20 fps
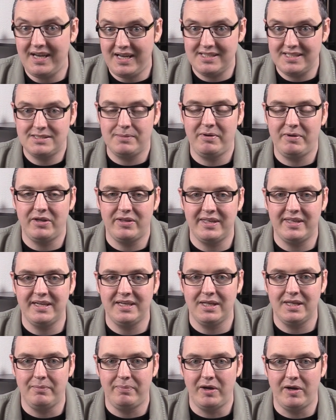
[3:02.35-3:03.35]
it's about
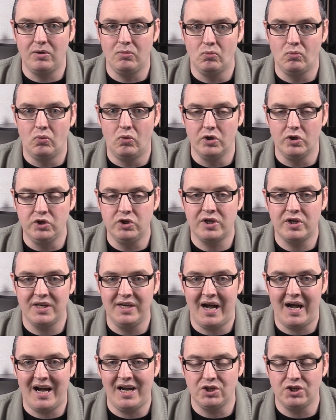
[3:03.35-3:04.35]
thinking about what you
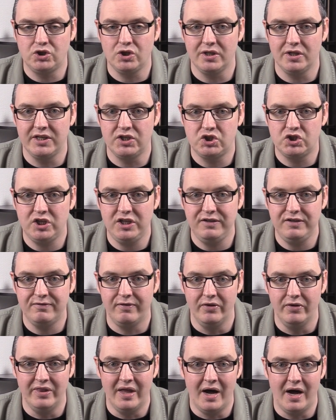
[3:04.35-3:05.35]
can actually
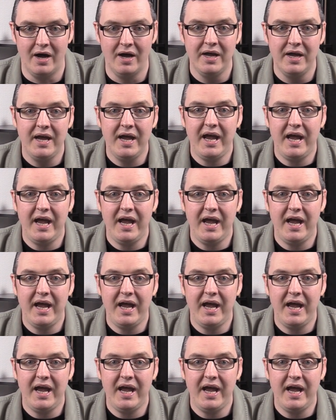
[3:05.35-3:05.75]
achieve on that.